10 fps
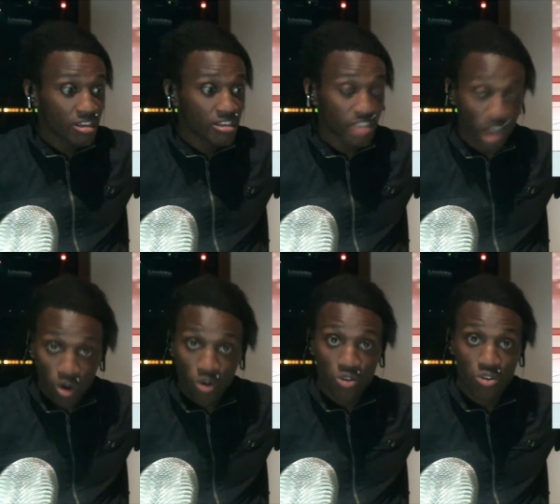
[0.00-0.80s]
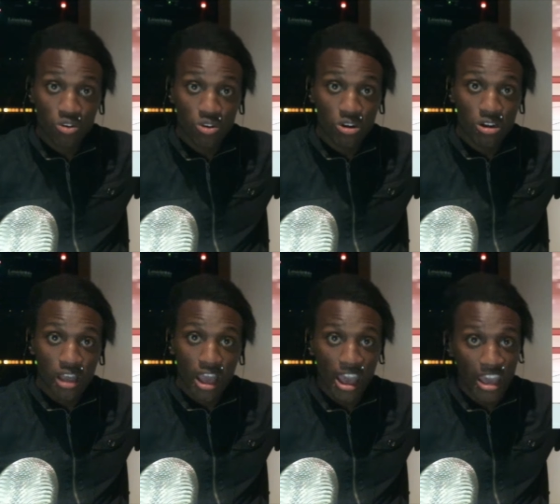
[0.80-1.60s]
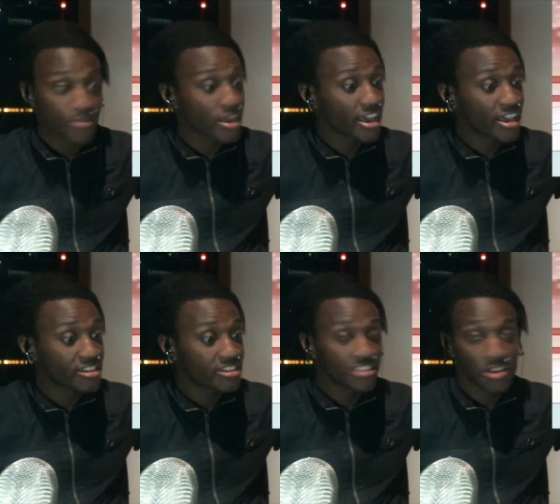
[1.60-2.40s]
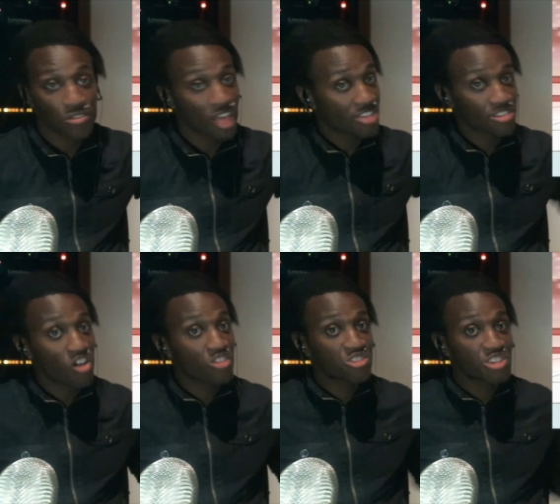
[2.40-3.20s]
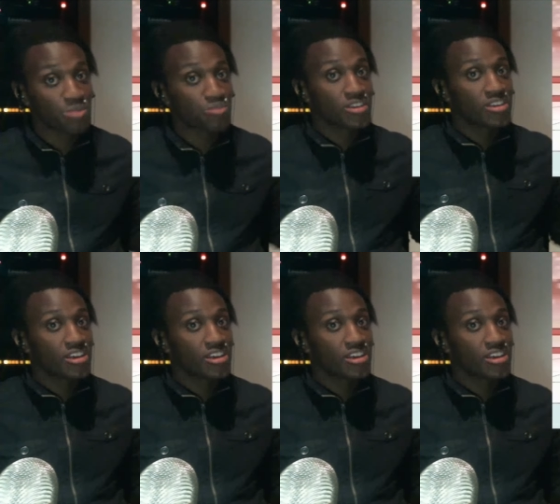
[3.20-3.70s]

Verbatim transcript: Yo. Hey, man. There. I saw a ship.